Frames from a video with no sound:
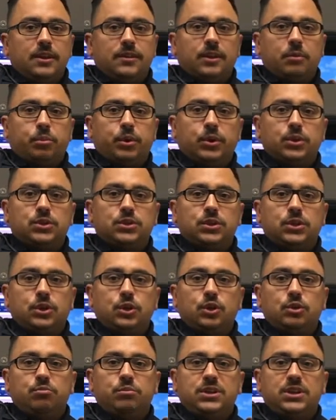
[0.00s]
The person
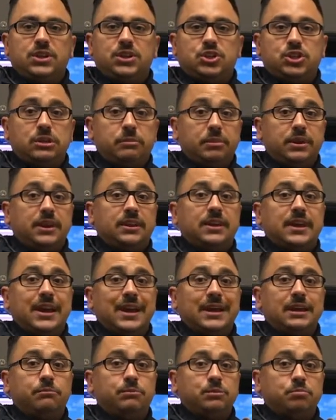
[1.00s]
could be shipping the
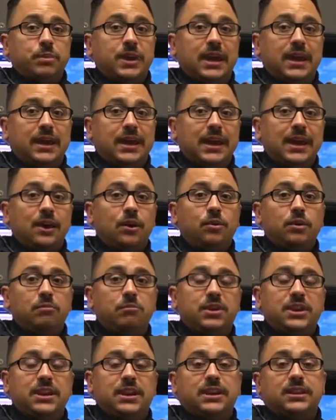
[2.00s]
items back out and
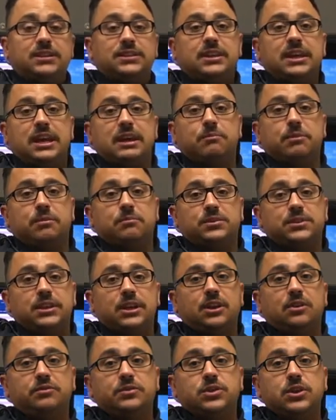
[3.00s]
be getting scammed
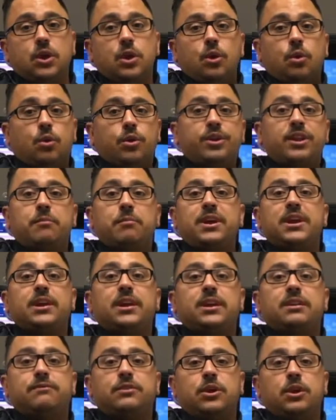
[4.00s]
themselves, or they may
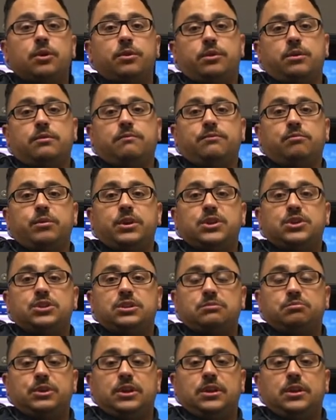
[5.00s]
not even know their
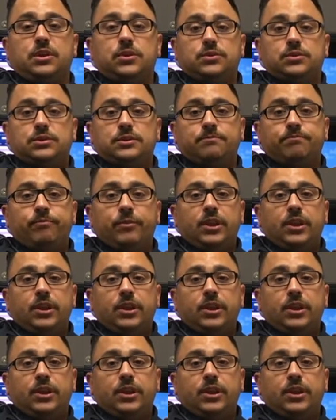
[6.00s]
information is being used.